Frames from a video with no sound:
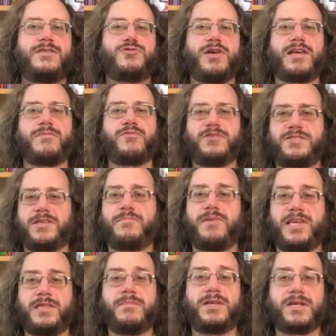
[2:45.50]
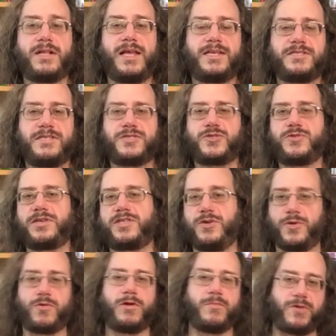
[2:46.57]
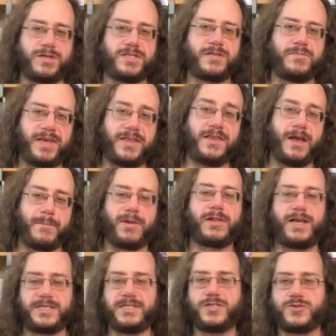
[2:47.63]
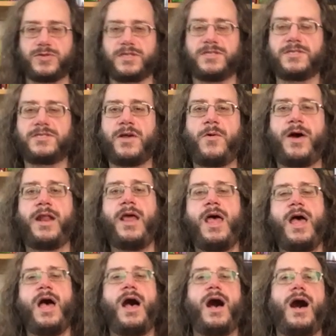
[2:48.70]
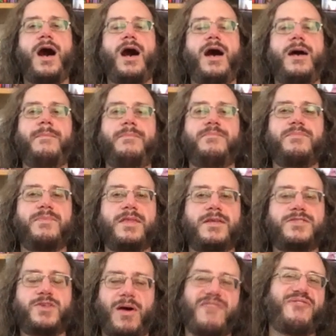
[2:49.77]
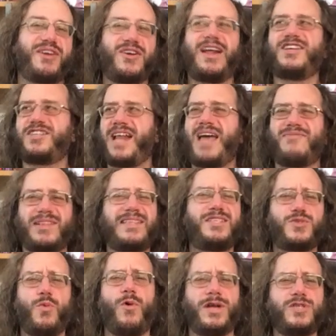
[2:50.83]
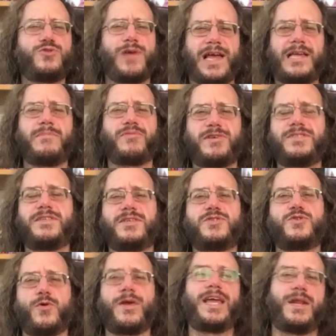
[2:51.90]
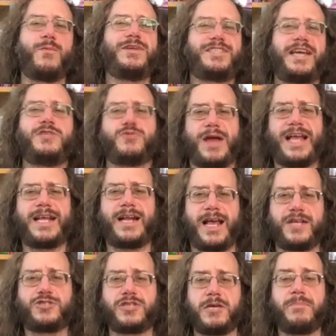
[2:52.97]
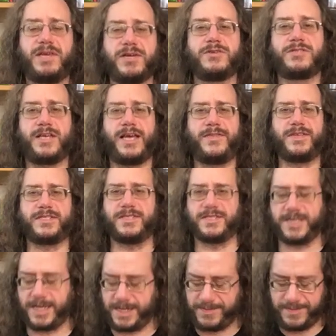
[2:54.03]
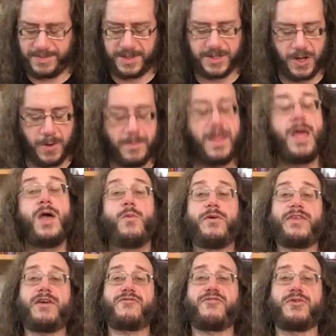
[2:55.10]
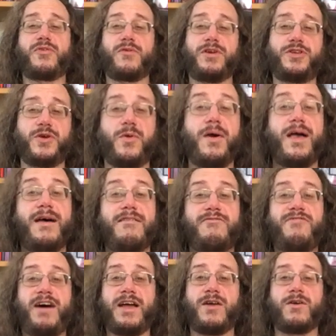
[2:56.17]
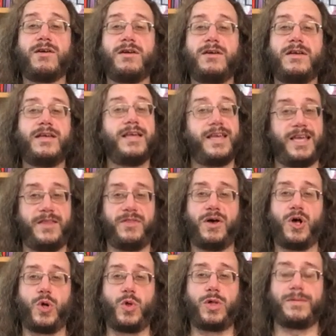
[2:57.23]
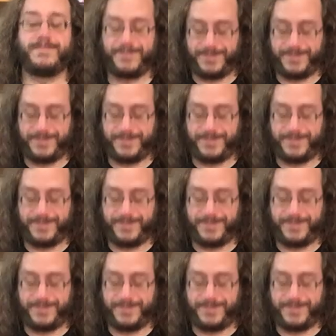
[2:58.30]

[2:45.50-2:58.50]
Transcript: Dragon Precinct being the middle class district, Unicorn Precinct being the upper class district, and so on. Um, so I figured I should have at least one Dragon Precinct story in which a dragon actually appears, and this is it. So, without further ado, fire in the hole.